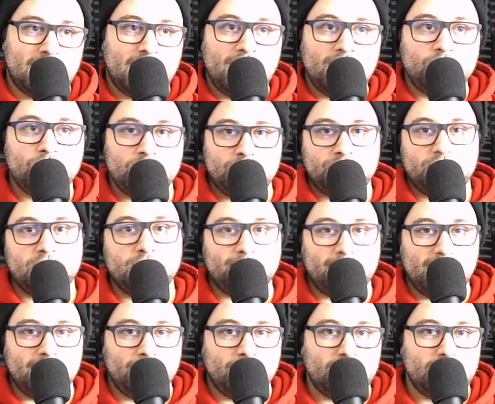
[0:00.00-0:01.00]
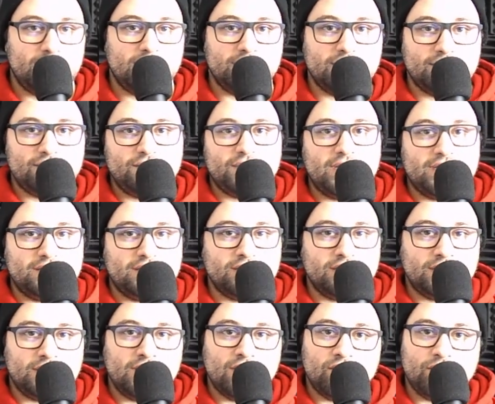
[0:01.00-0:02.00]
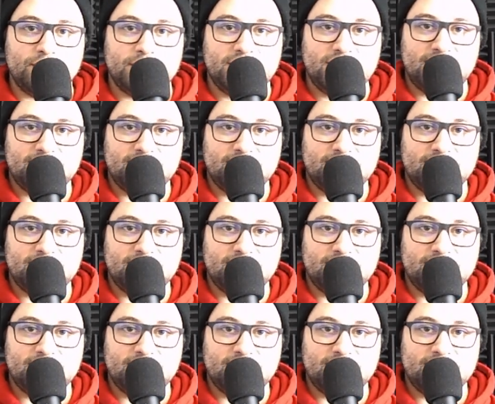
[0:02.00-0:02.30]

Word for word: I would put my money on the fact that the government